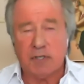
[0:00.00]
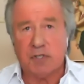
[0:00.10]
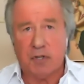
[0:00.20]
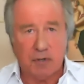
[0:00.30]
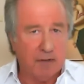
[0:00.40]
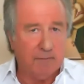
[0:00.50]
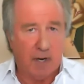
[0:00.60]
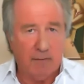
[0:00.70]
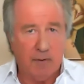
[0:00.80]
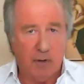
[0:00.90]
There's
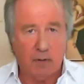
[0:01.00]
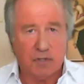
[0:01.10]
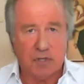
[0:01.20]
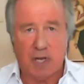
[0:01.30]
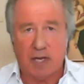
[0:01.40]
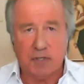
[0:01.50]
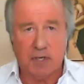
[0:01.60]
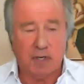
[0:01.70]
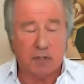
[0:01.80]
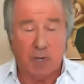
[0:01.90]
35-year-olds is
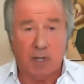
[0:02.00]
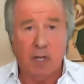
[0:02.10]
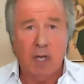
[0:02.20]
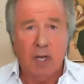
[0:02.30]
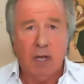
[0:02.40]
catching it as well.